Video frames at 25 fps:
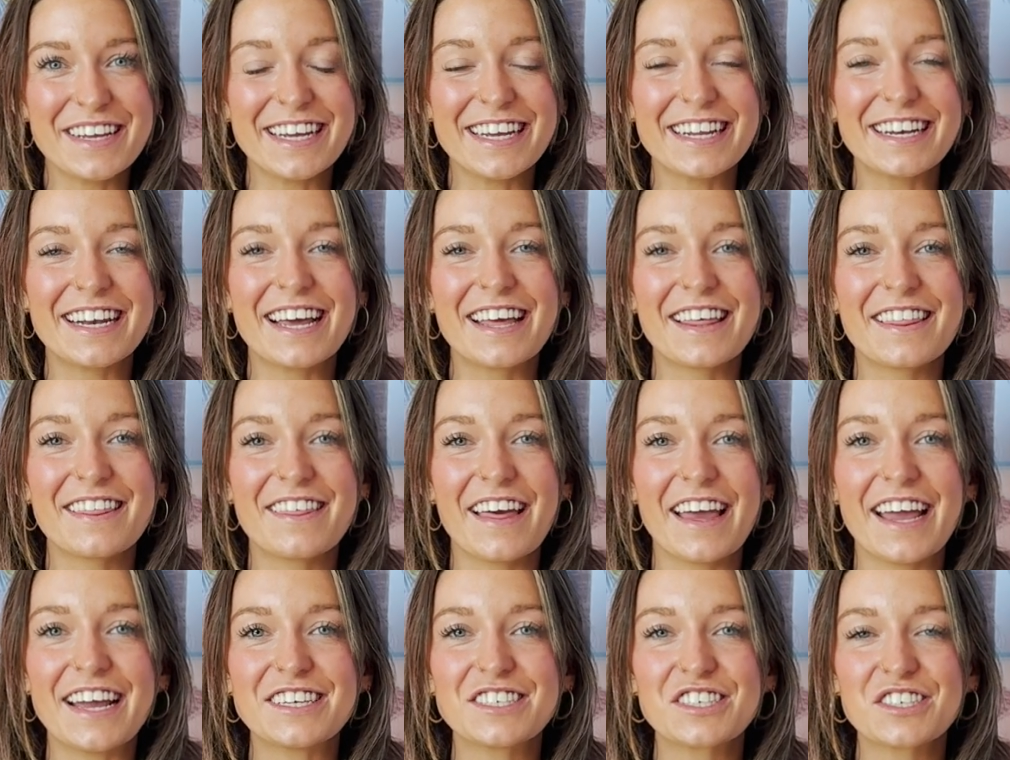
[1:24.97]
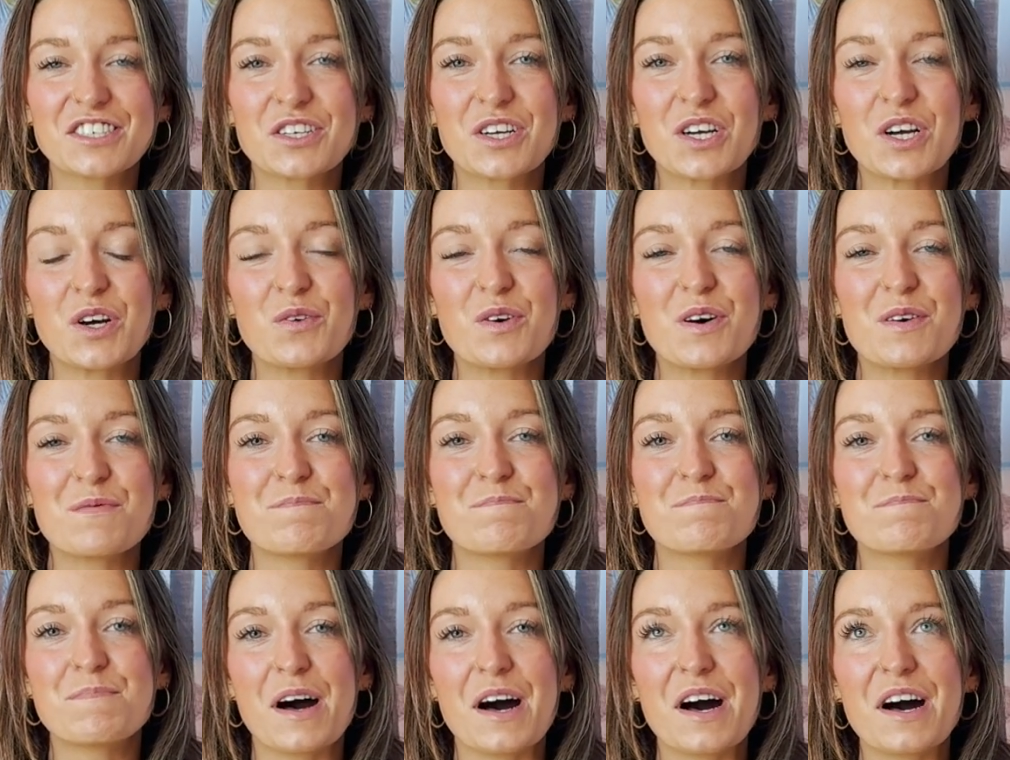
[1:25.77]
I mean, they just go
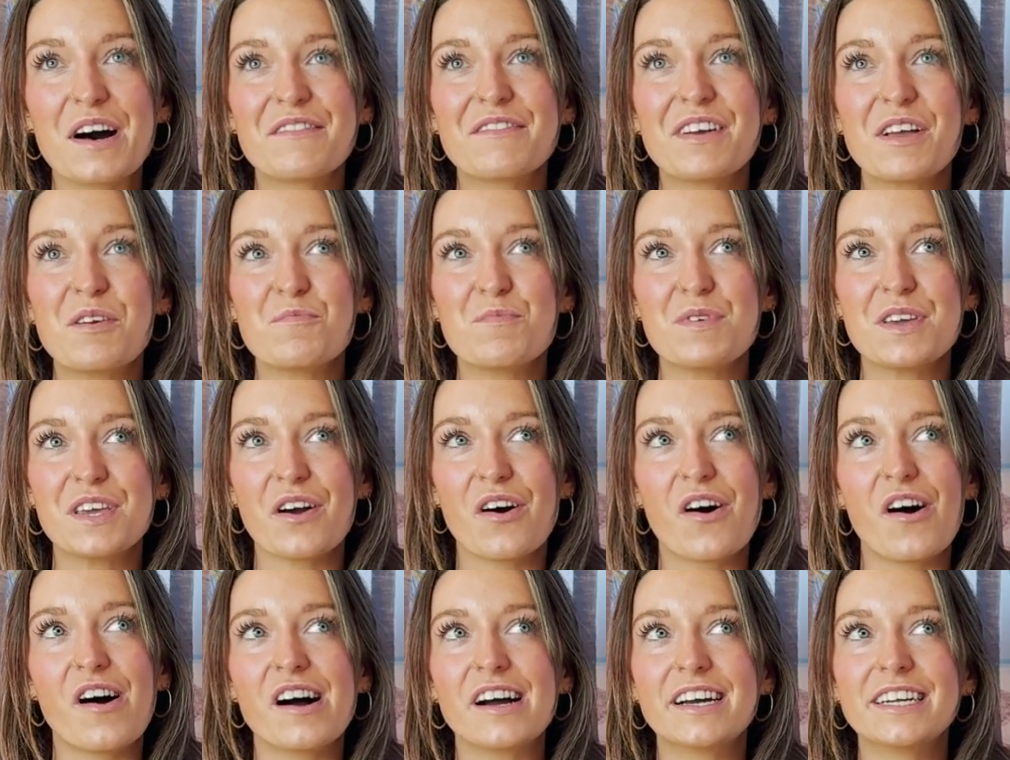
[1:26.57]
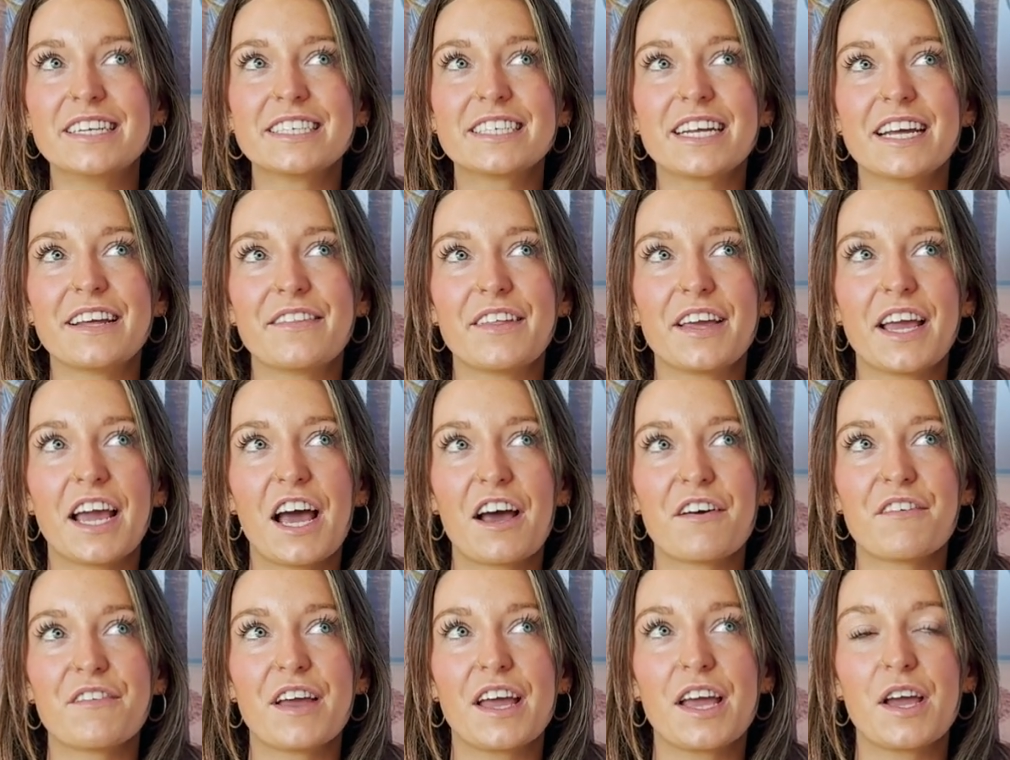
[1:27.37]
above and beyond, and
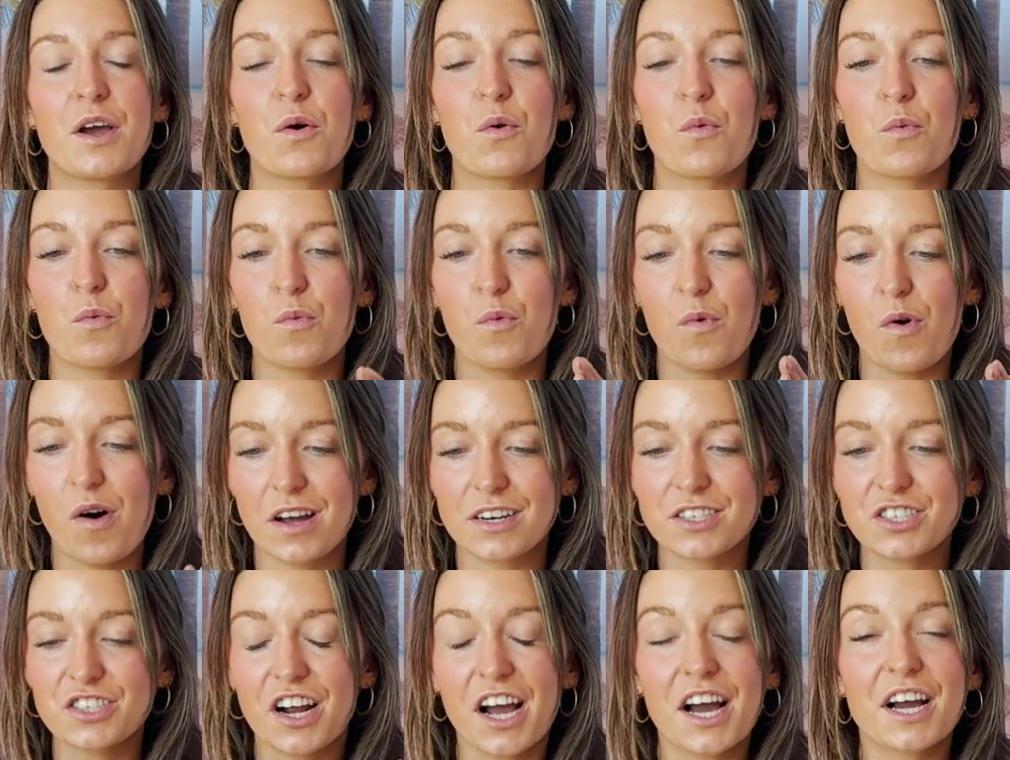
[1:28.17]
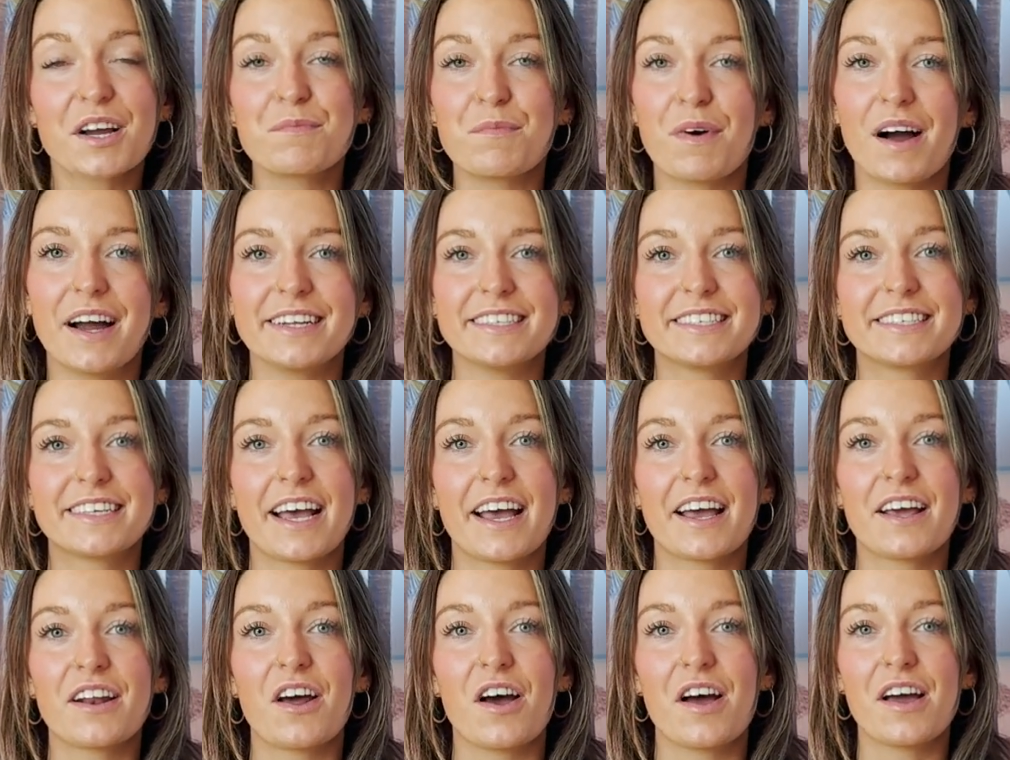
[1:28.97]
they have a one-track
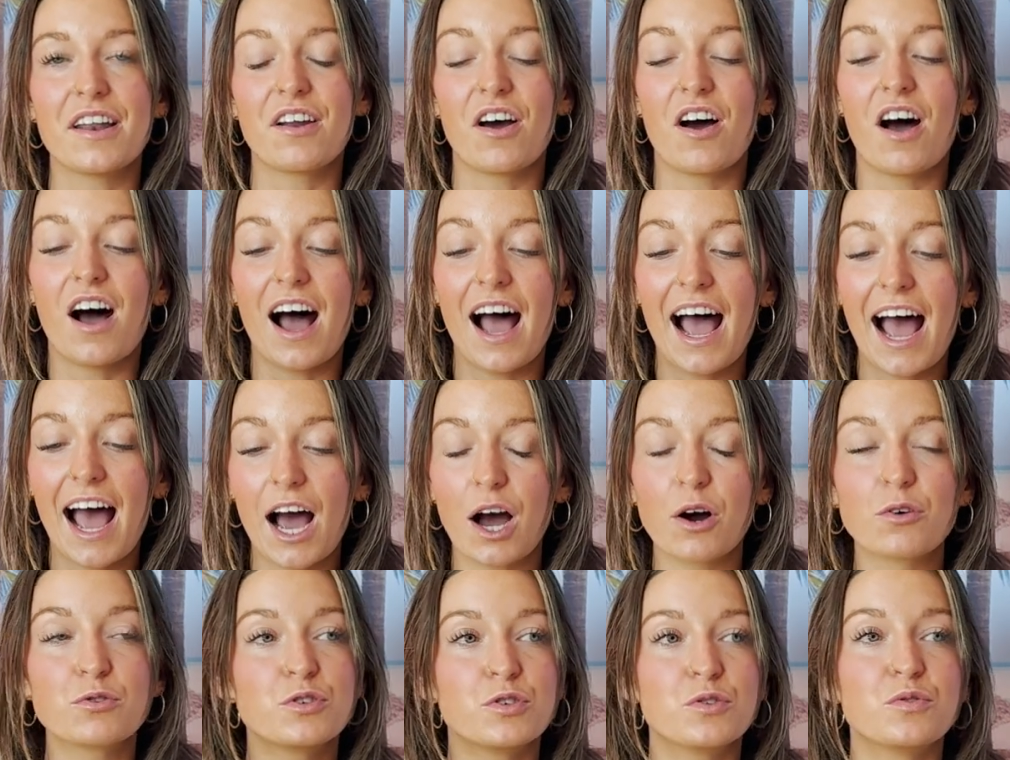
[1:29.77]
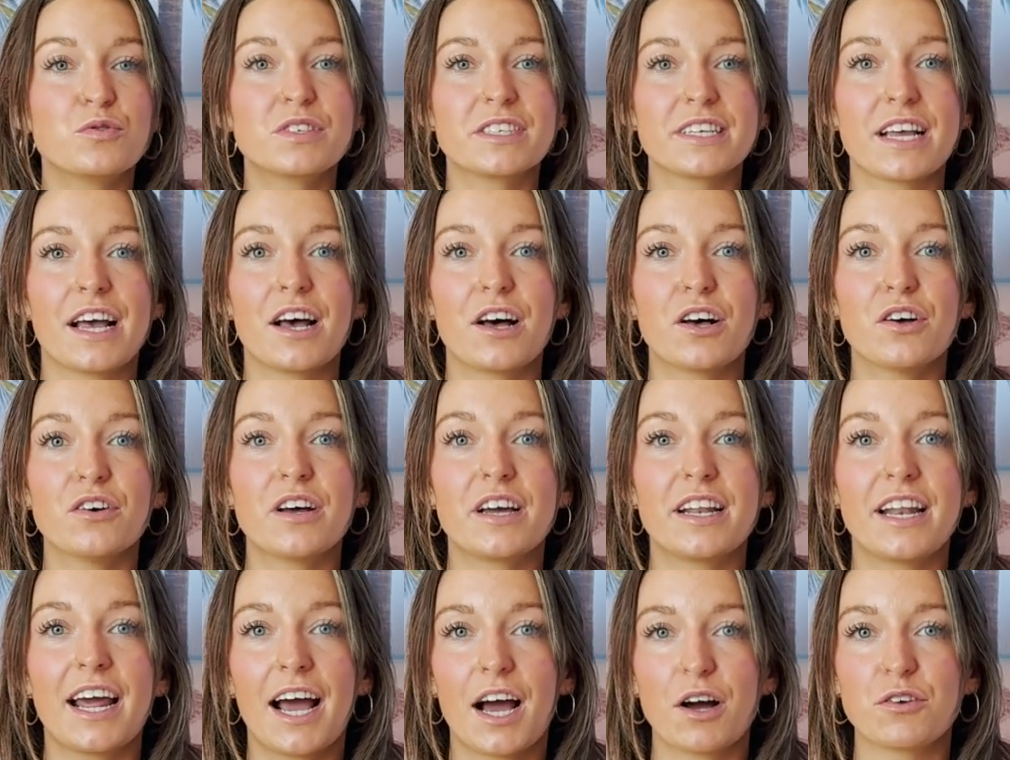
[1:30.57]
mindset on how to
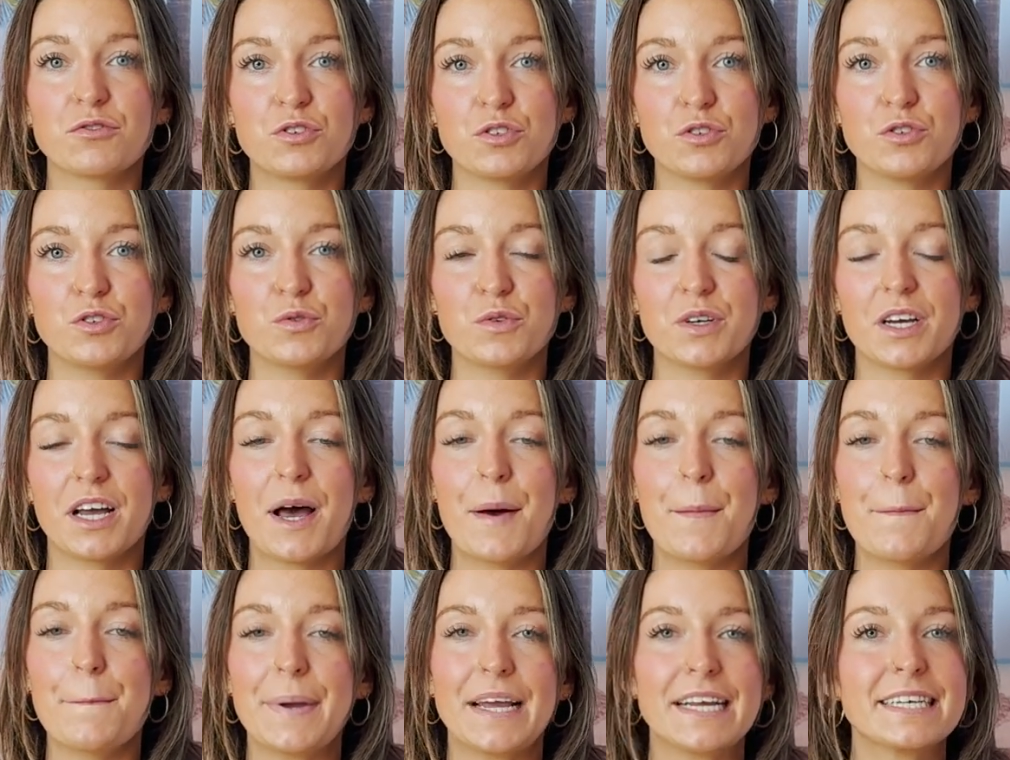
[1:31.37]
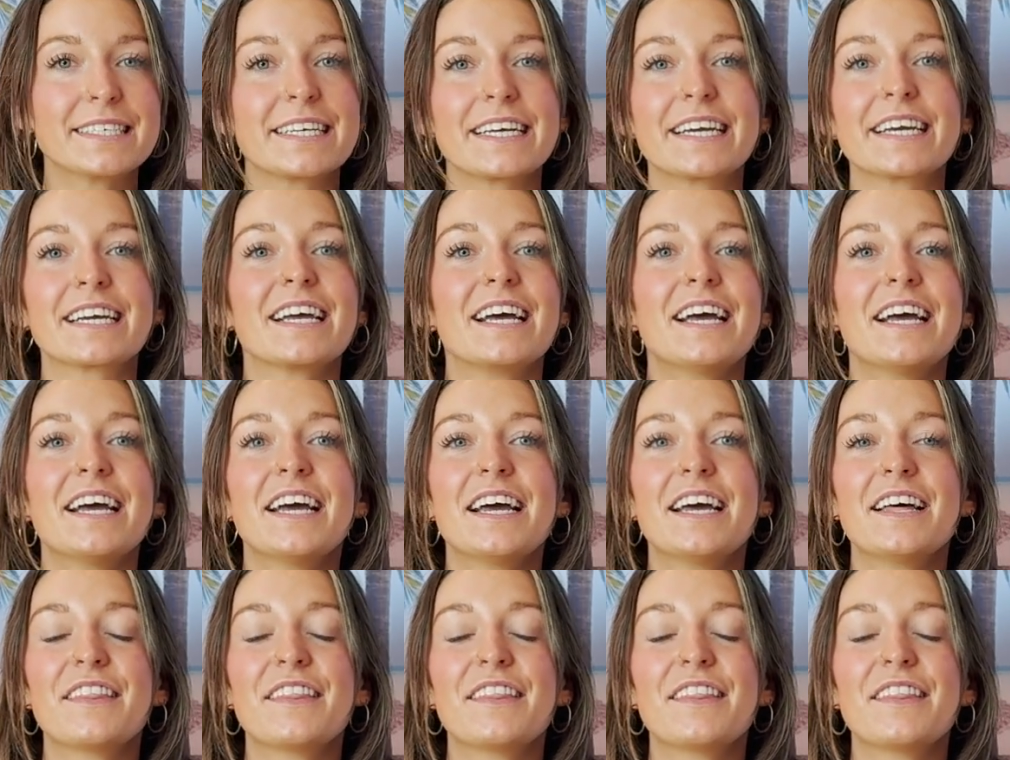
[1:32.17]
sell and how to do it amazing.